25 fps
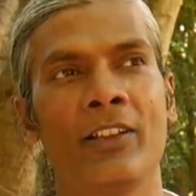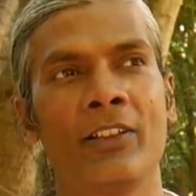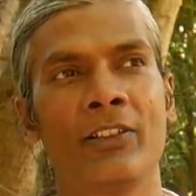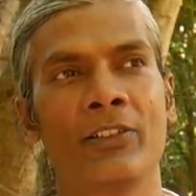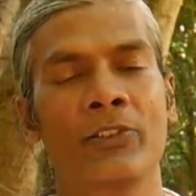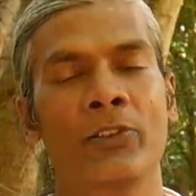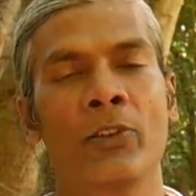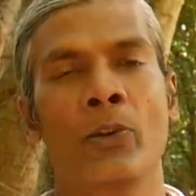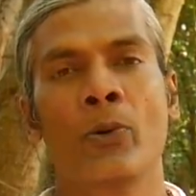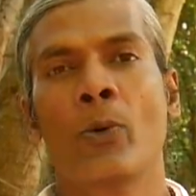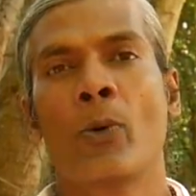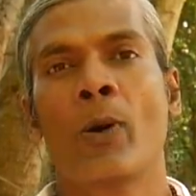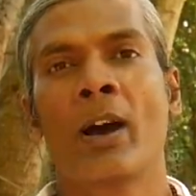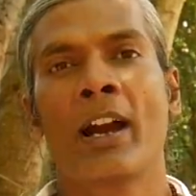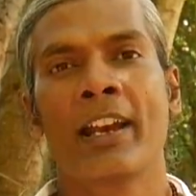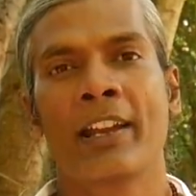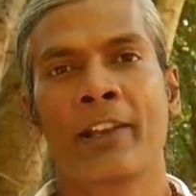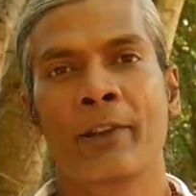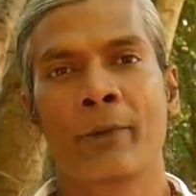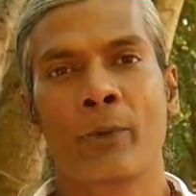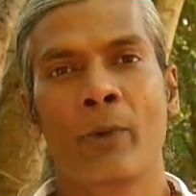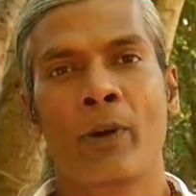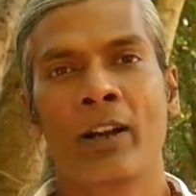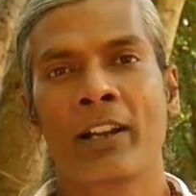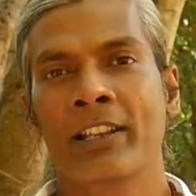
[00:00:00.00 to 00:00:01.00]
So
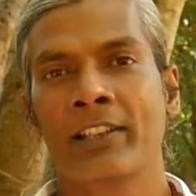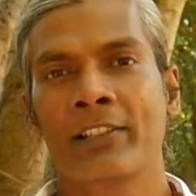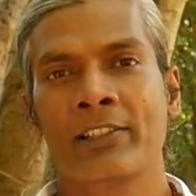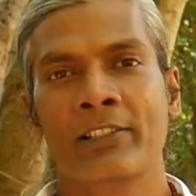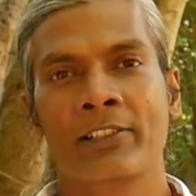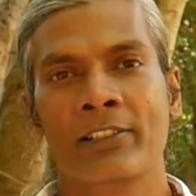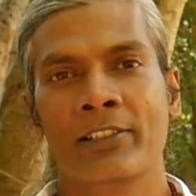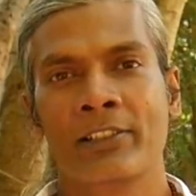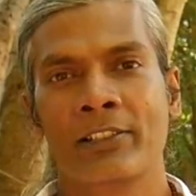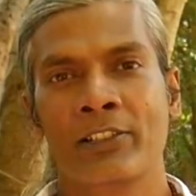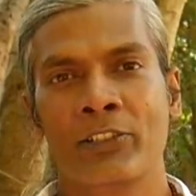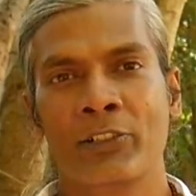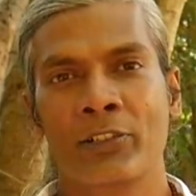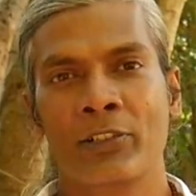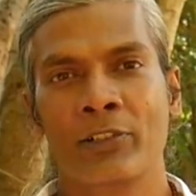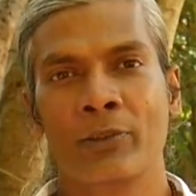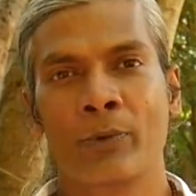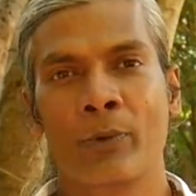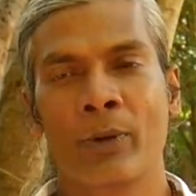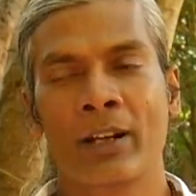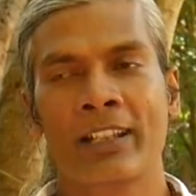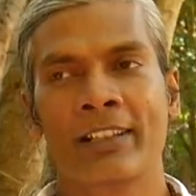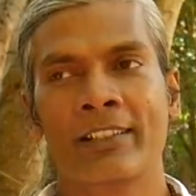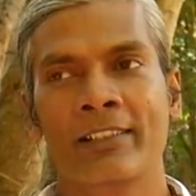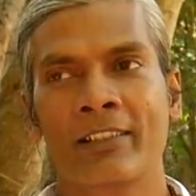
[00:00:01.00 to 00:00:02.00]
why? What
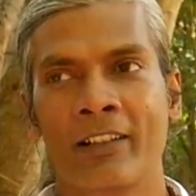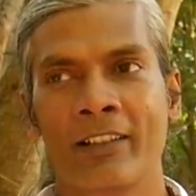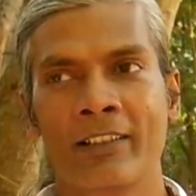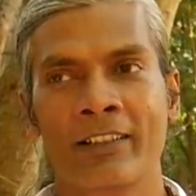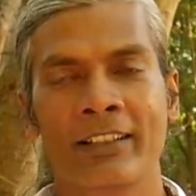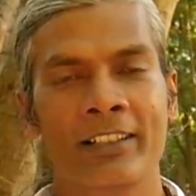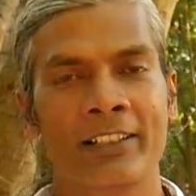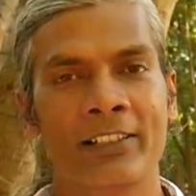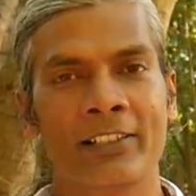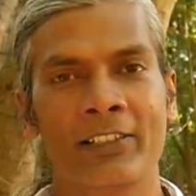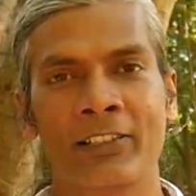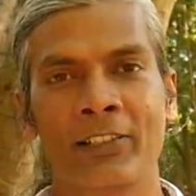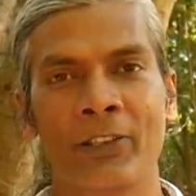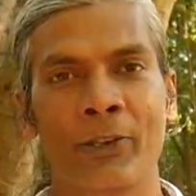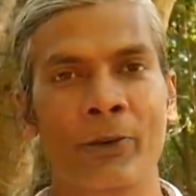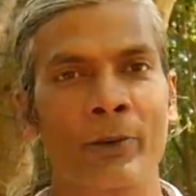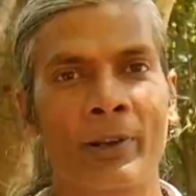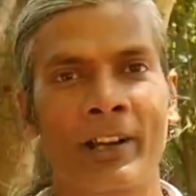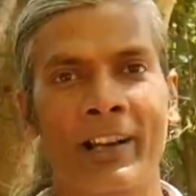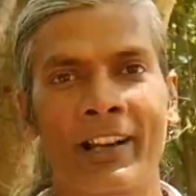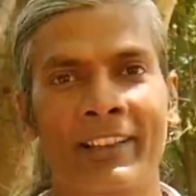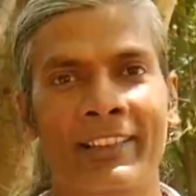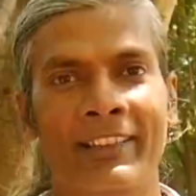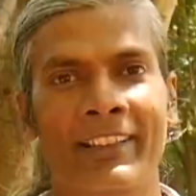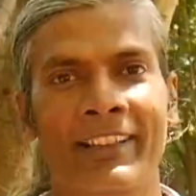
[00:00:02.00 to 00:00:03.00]
is all this
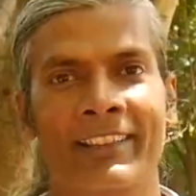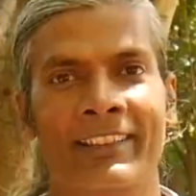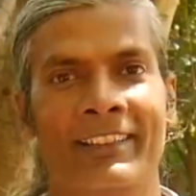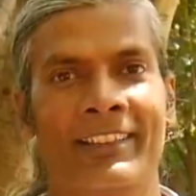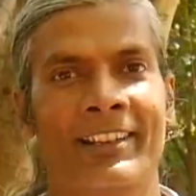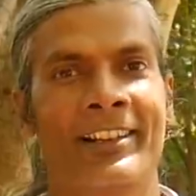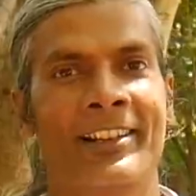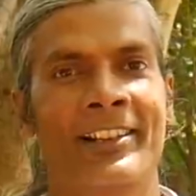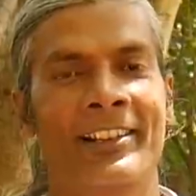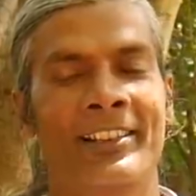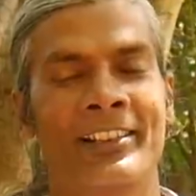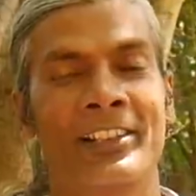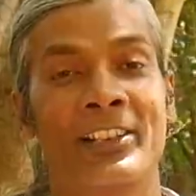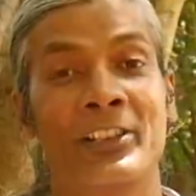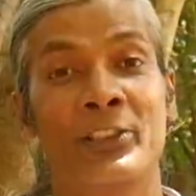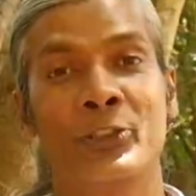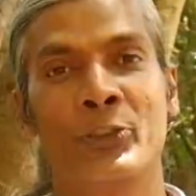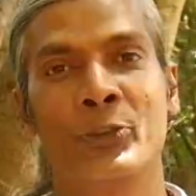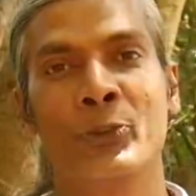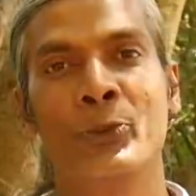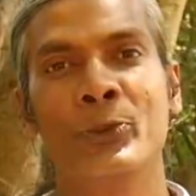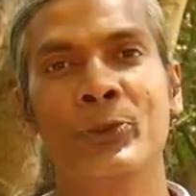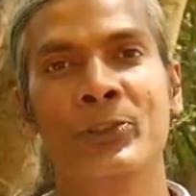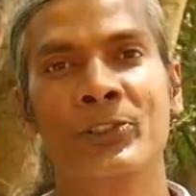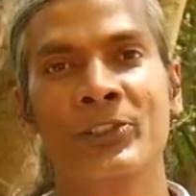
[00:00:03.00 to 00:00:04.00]
yoga, tantra, these
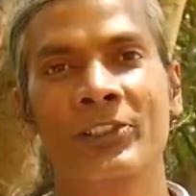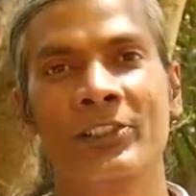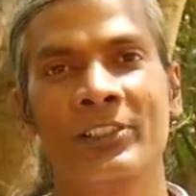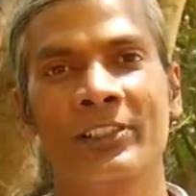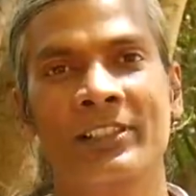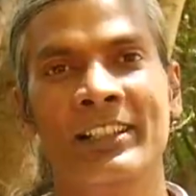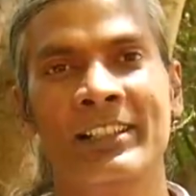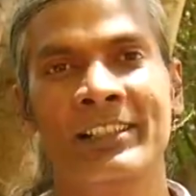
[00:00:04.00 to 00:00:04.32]
tools?